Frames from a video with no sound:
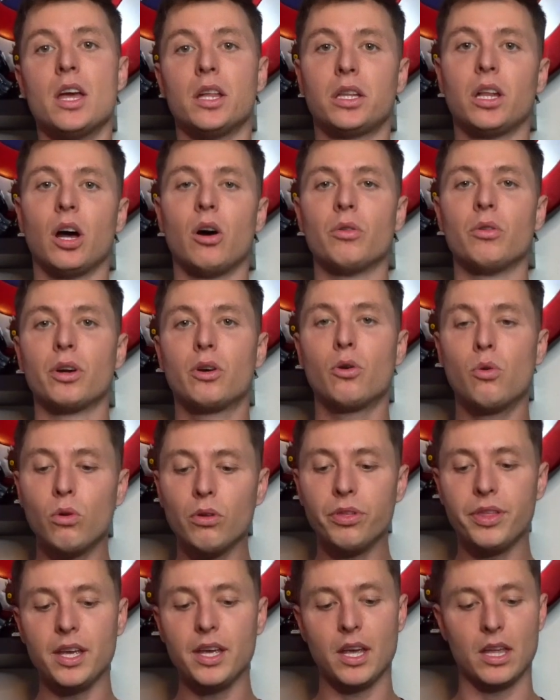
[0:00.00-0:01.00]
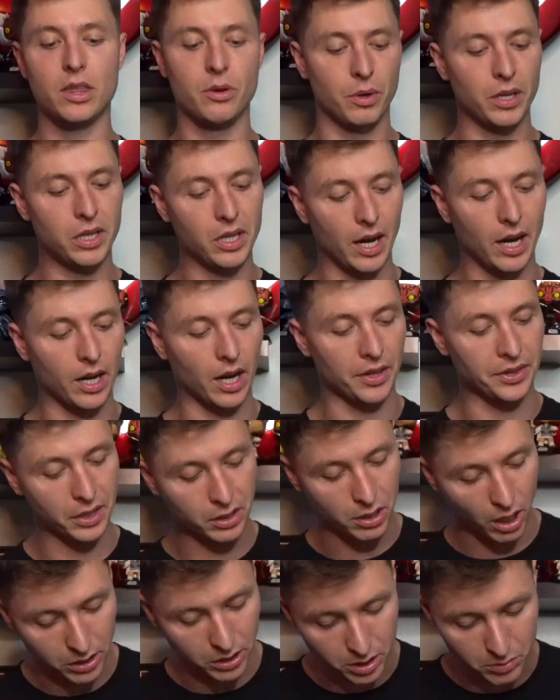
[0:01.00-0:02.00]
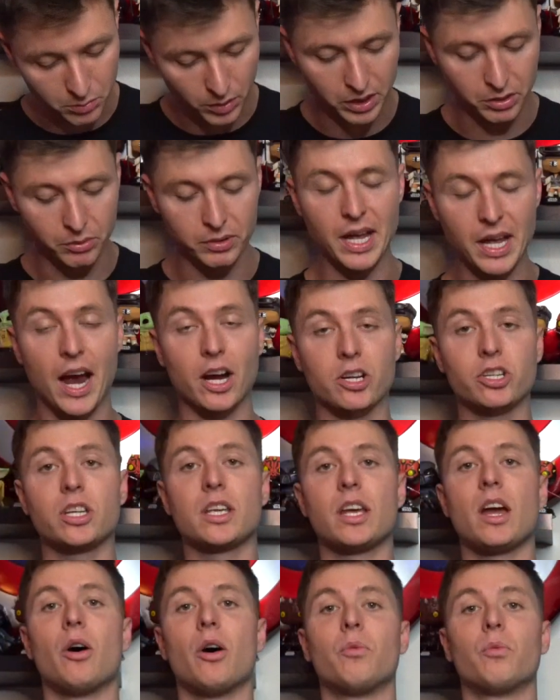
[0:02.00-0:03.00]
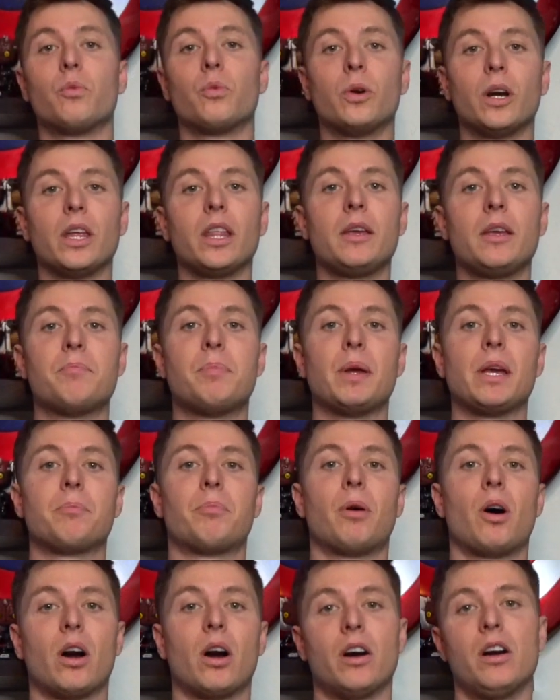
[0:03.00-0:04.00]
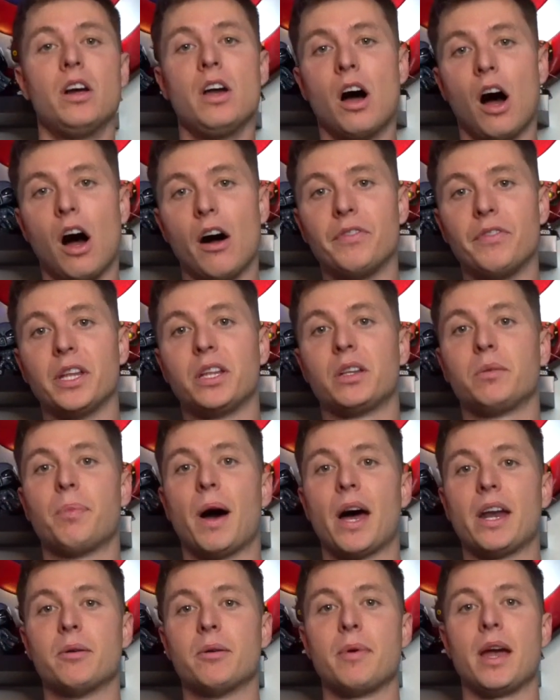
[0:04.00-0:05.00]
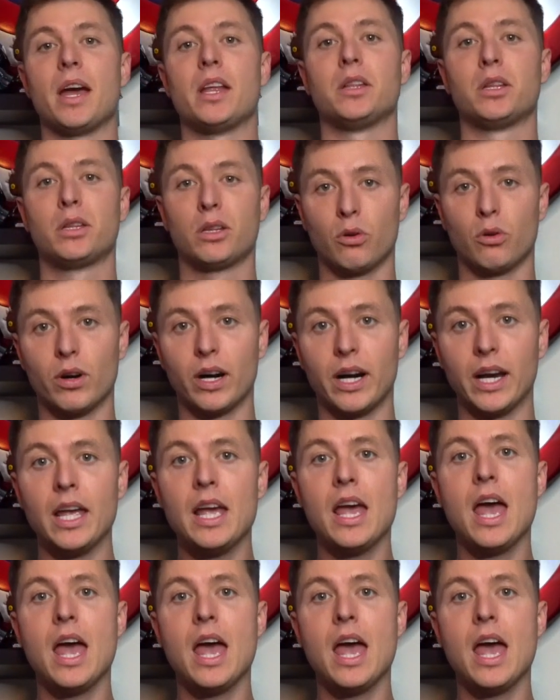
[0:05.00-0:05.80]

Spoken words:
So the cool thing and the reason I got this costume was it was actually a really big part of the Spider-Man story.